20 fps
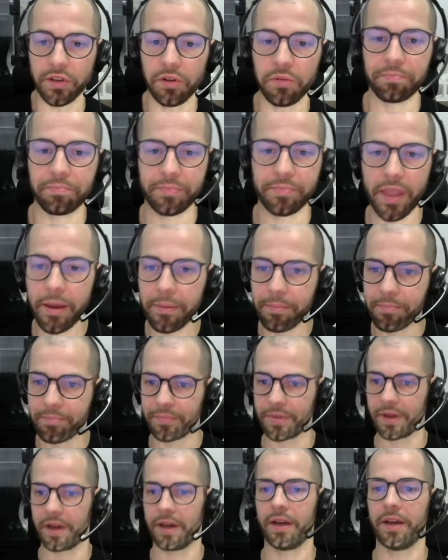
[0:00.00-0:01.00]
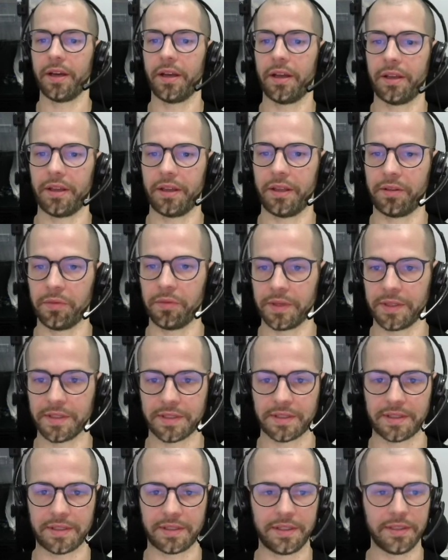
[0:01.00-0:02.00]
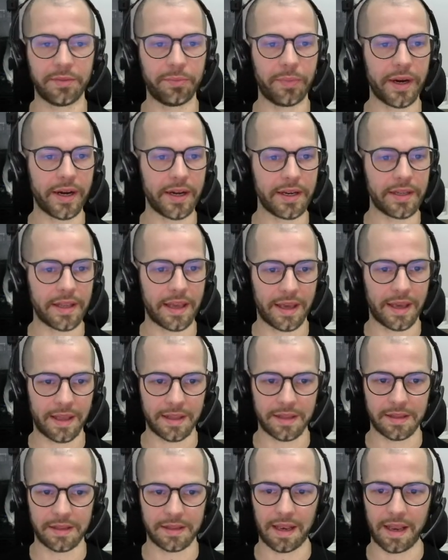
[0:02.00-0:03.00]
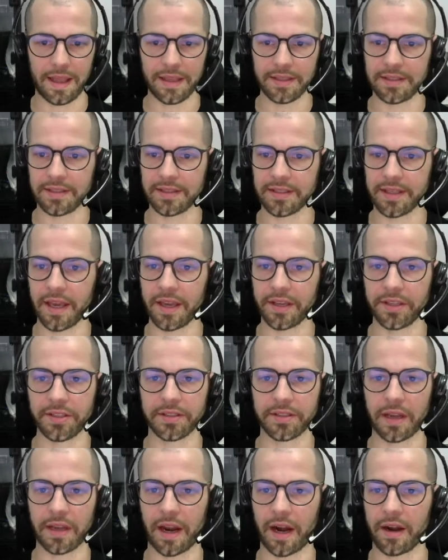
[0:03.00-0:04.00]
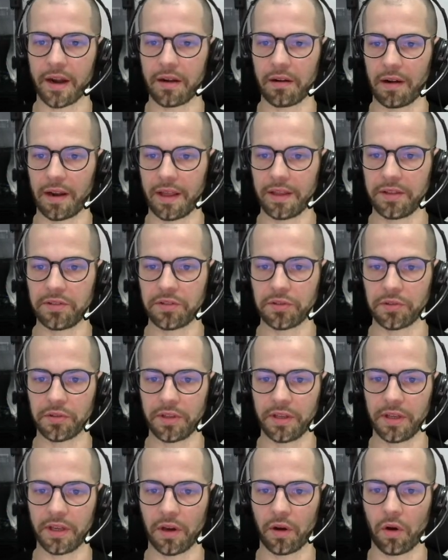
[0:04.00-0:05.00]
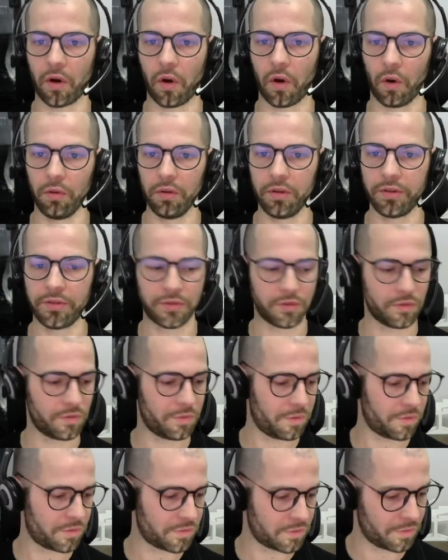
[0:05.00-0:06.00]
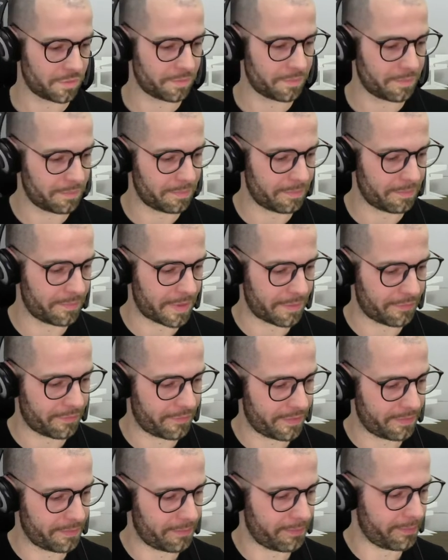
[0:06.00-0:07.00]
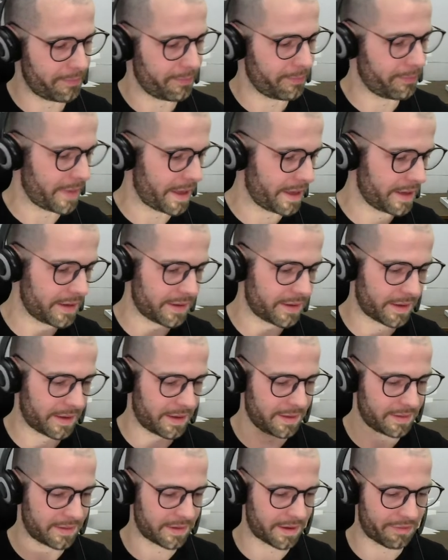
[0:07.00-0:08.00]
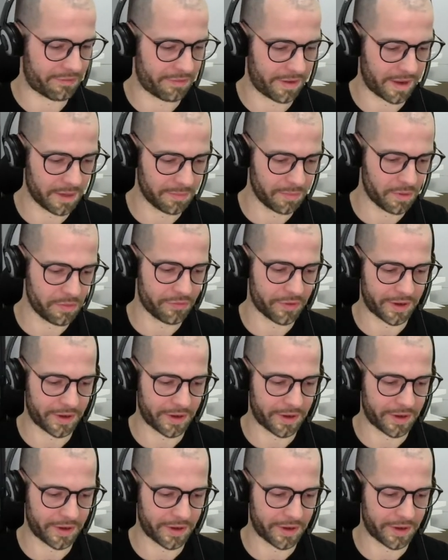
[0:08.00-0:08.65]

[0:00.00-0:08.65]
So yeah, it was this part, and the last sketches are related to the hole to make it available.